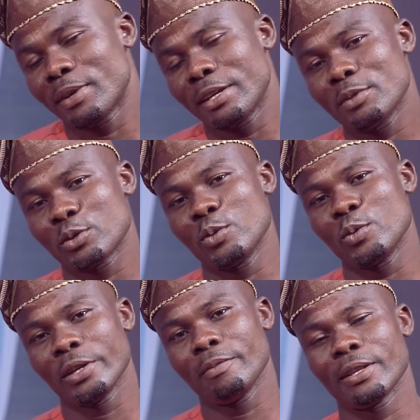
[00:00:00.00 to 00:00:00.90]
My name is
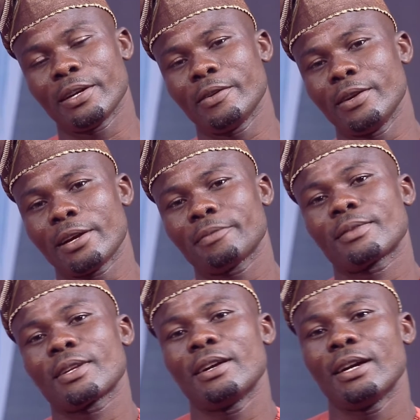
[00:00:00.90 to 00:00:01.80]
Oluwole Madariola
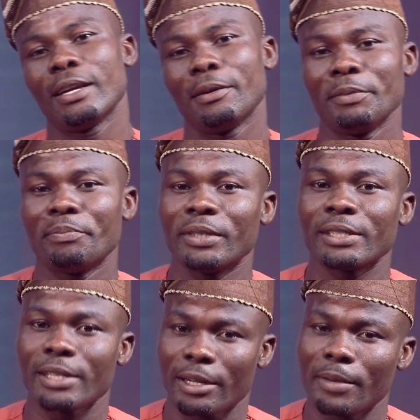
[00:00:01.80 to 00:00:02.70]
and I'm a
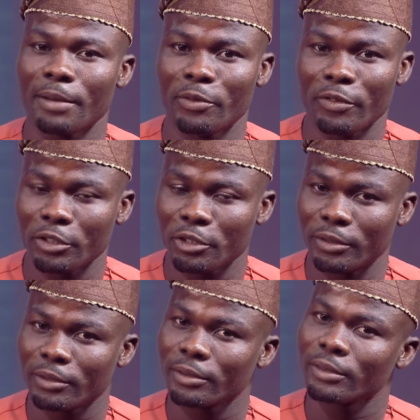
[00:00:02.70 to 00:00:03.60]
printer by
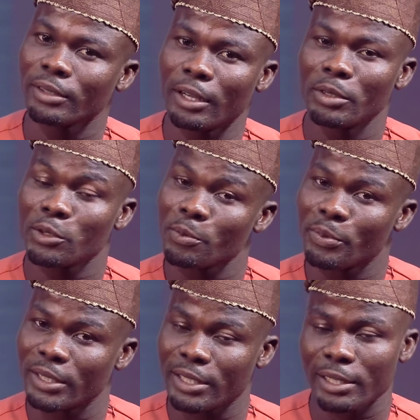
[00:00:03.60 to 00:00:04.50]
profession. I'm into
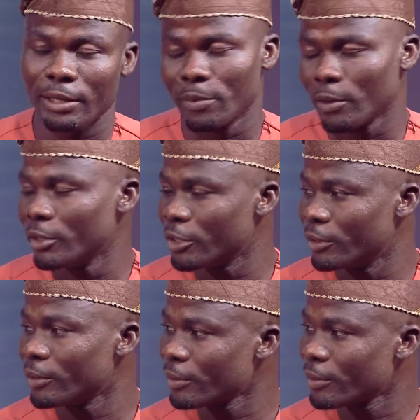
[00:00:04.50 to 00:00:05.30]
printing and publishing.